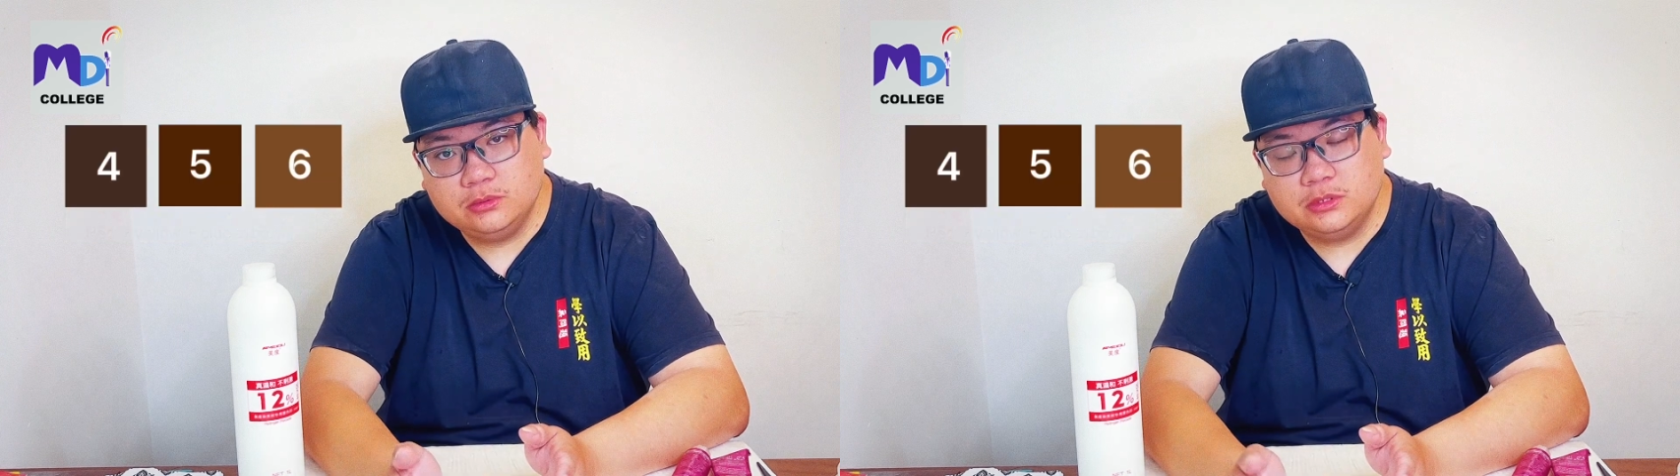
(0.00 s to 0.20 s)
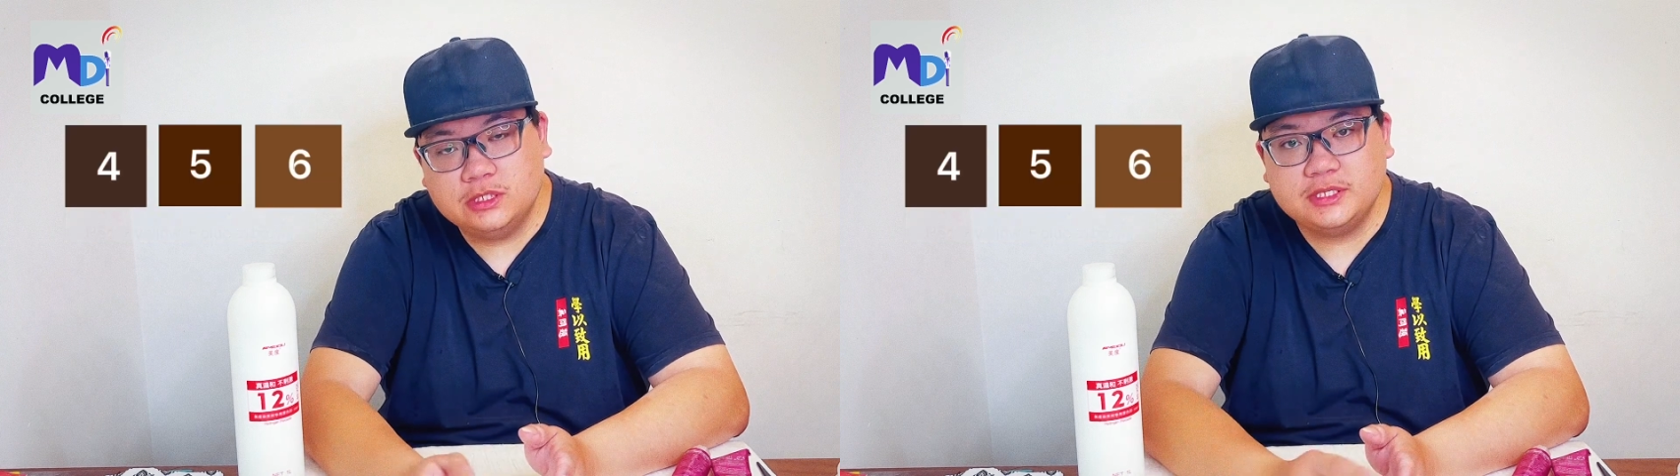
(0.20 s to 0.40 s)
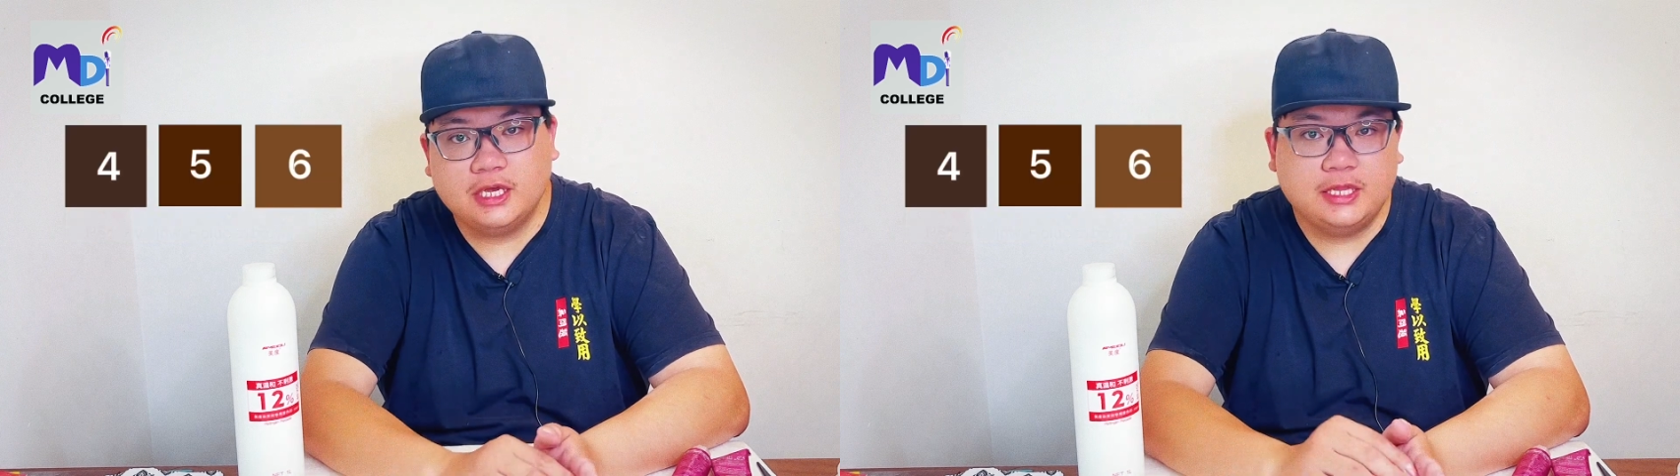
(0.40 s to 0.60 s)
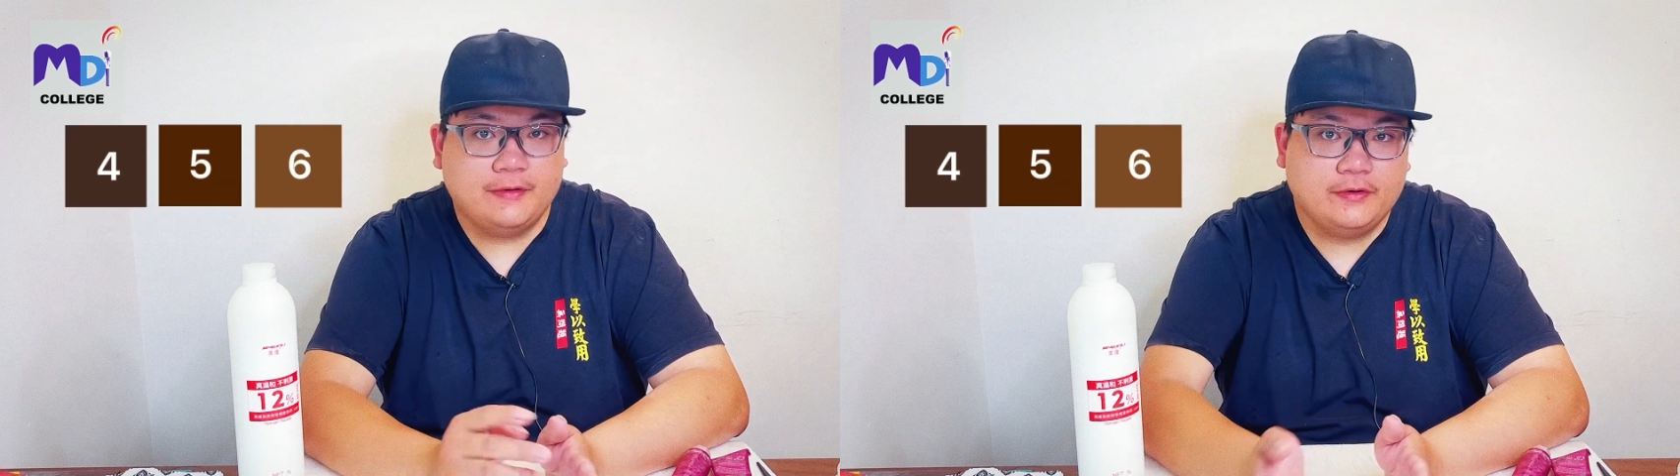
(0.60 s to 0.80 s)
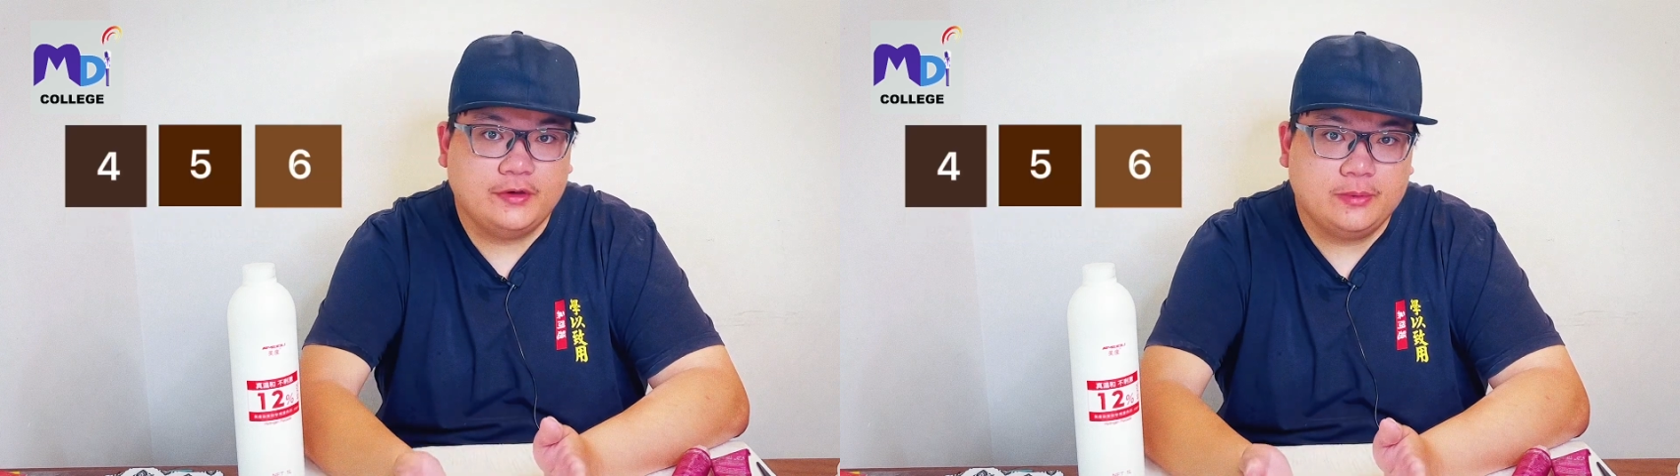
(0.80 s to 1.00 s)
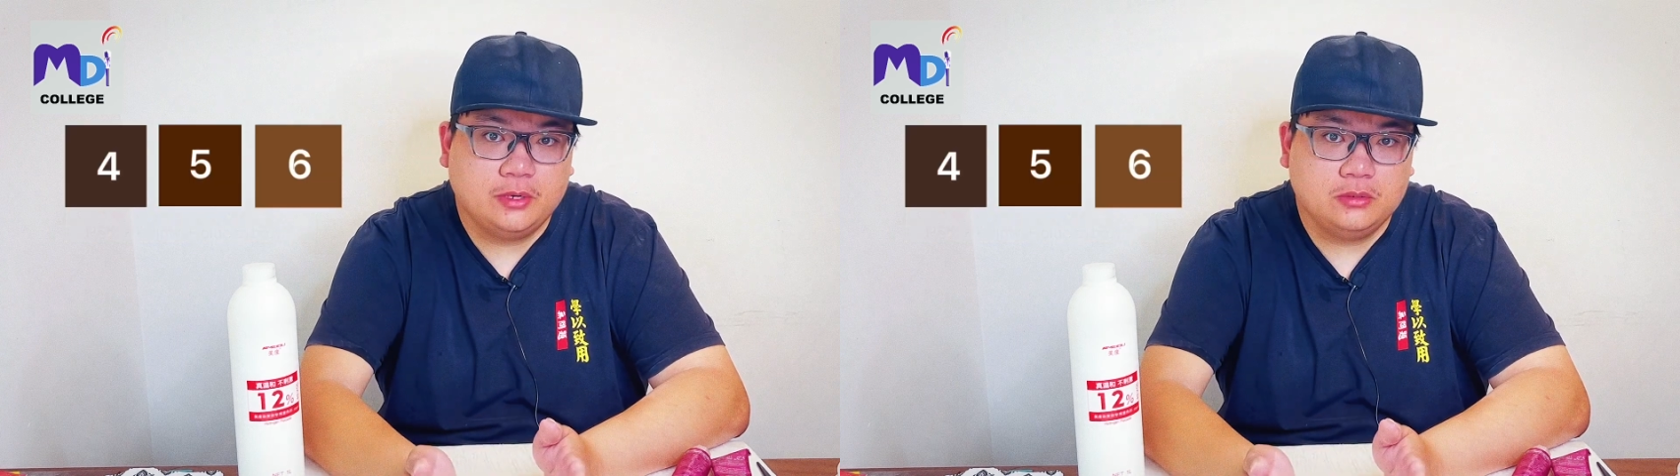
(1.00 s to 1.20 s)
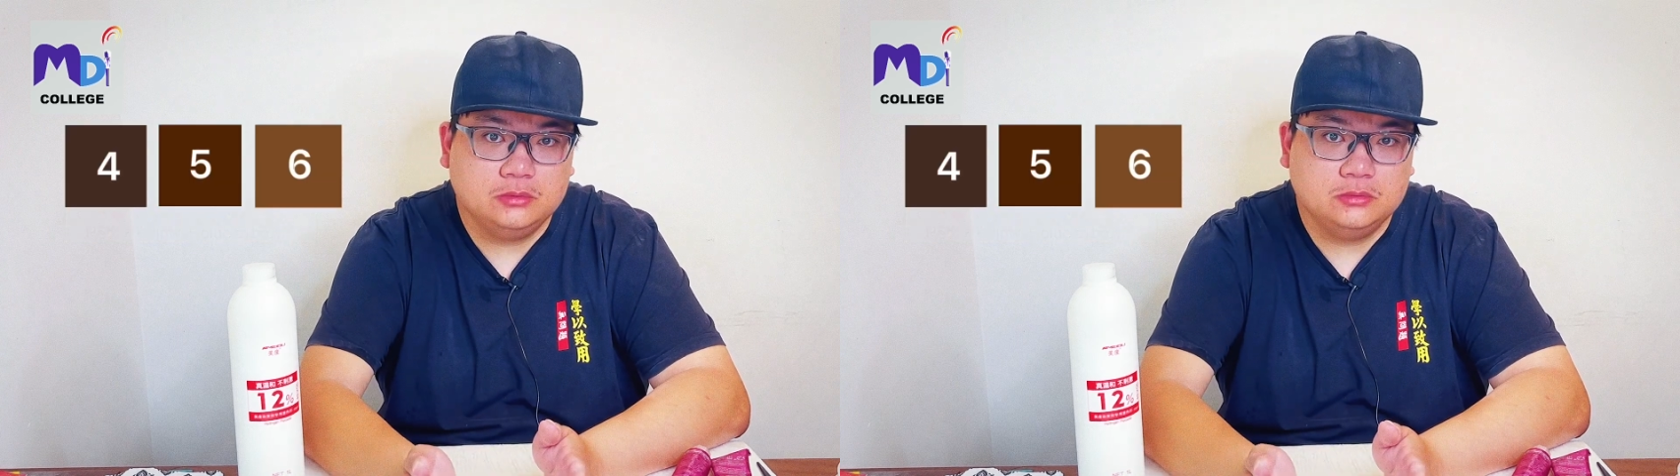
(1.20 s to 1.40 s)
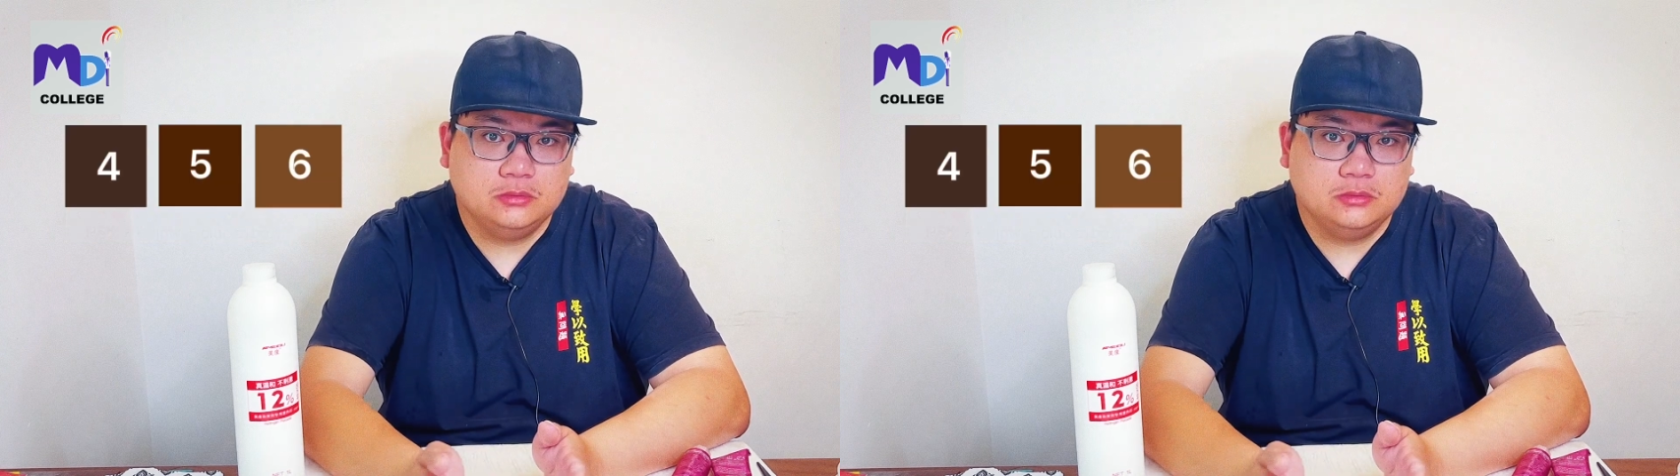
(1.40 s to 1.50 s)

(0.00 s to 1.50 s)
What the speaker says: Is it a level 5 brown?